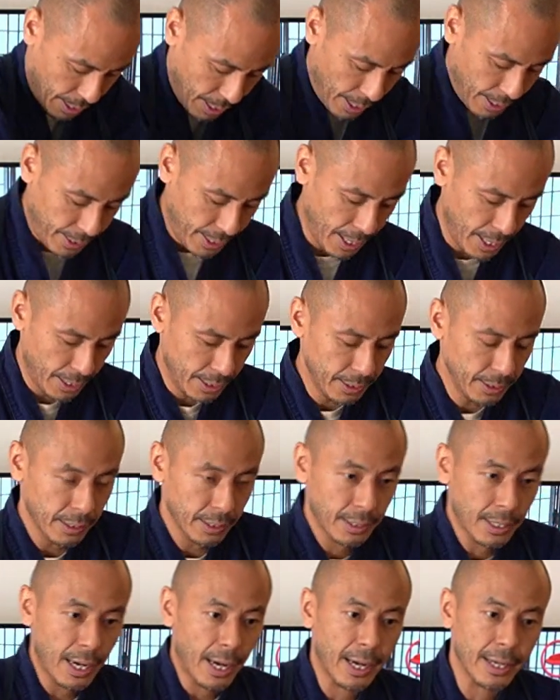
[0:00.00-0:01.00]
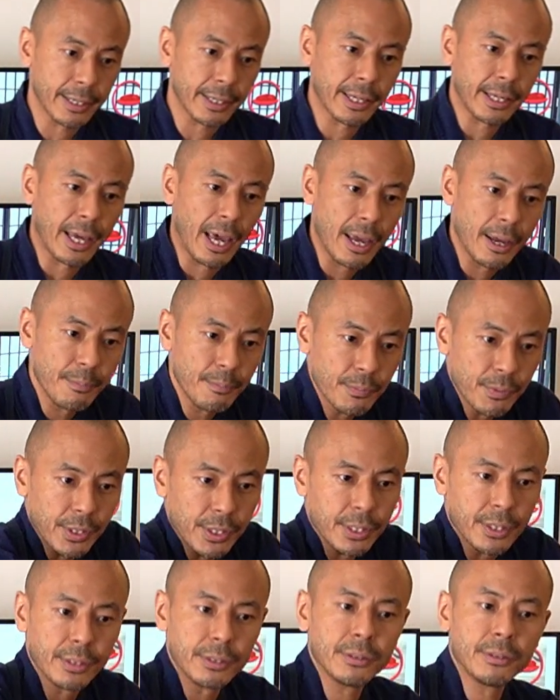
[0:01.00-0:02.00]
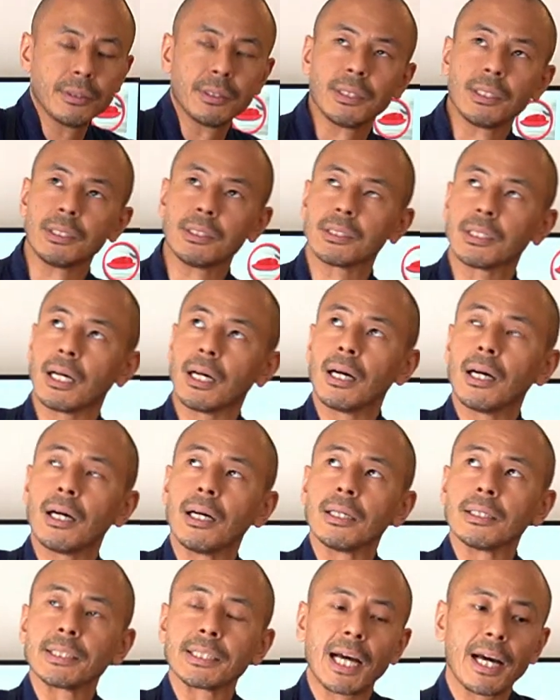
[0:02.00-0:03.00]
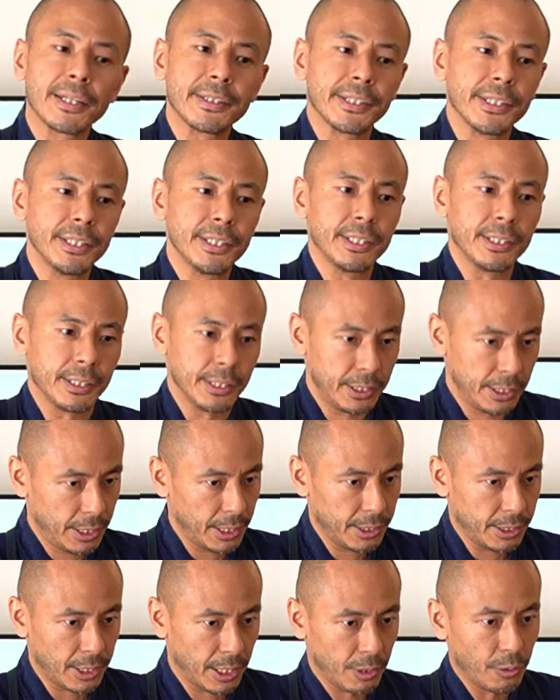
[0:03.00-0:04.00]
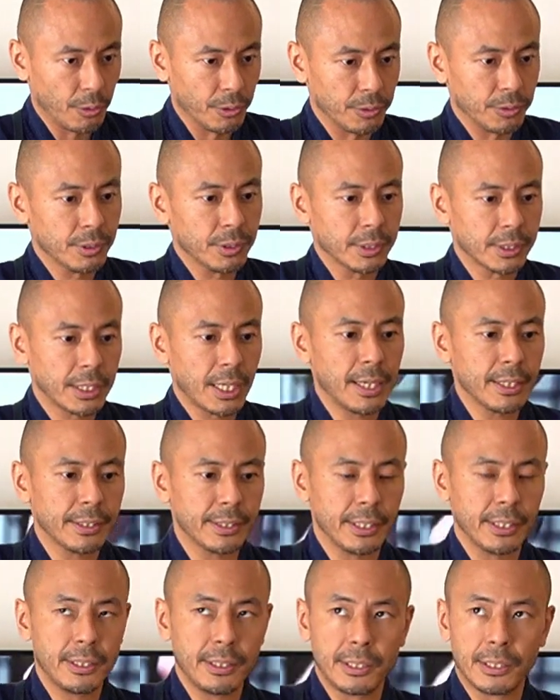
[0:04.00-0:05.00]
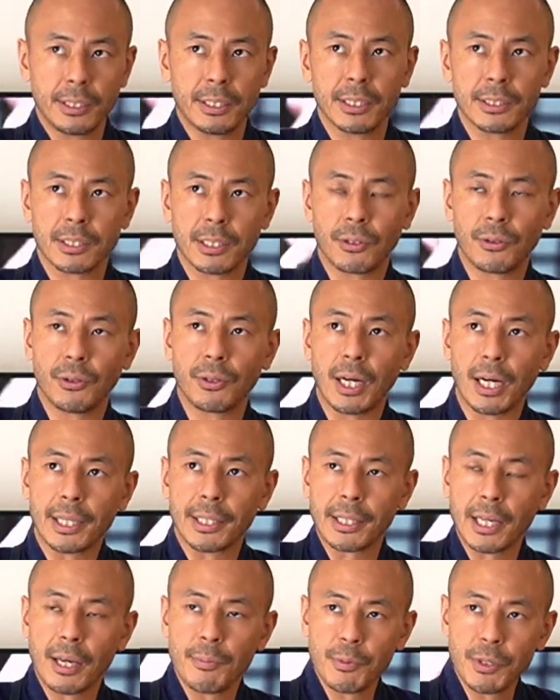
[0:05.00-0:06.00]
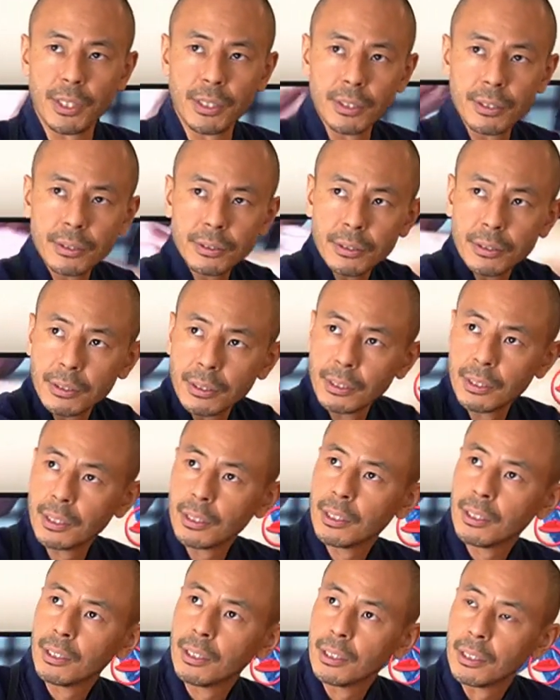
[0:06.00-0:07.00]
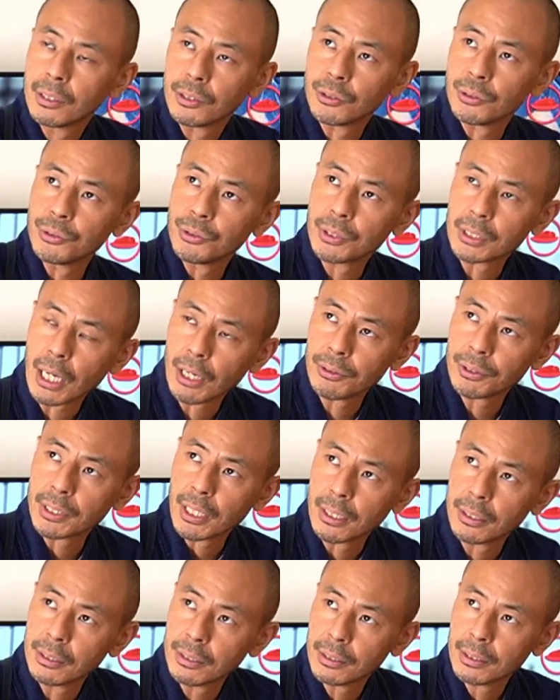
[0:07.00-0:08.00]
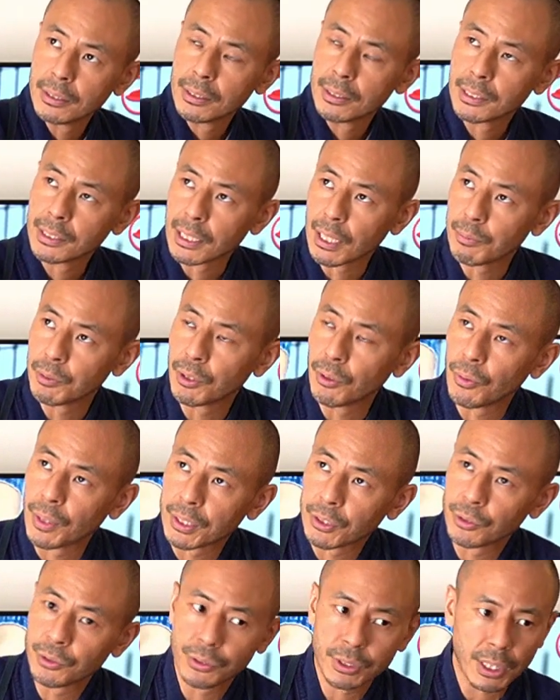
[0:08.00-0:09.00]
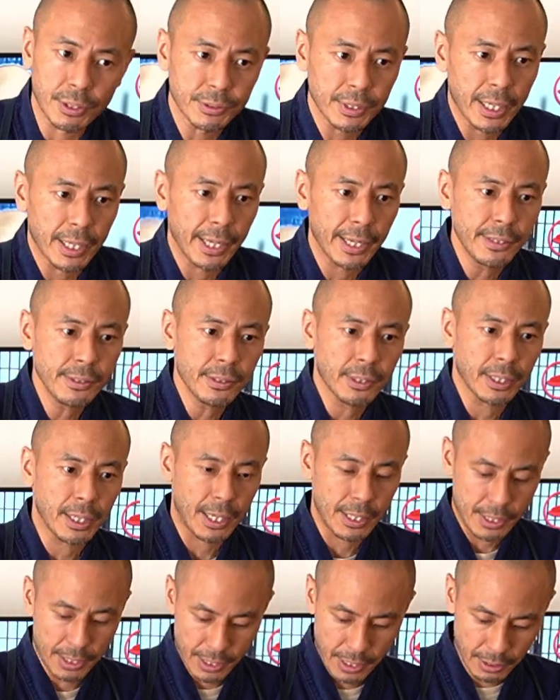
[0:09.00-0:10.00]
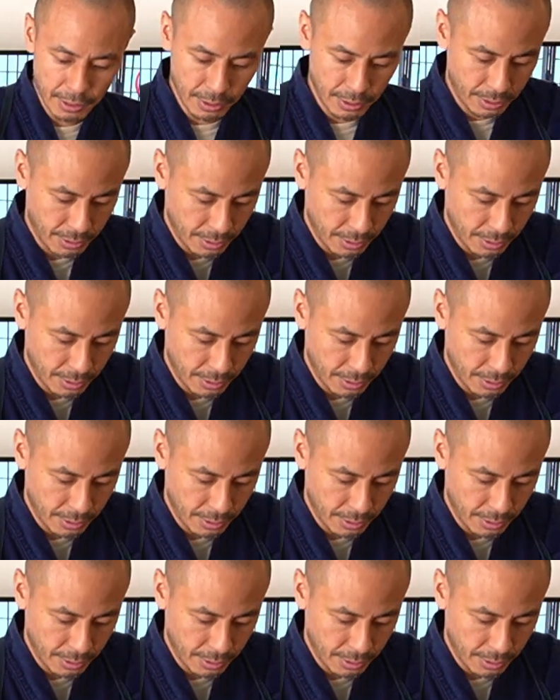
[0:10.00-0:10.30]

and then I came here is 13 years ago. 13 years ago, I came here 2007 or 2008, I think.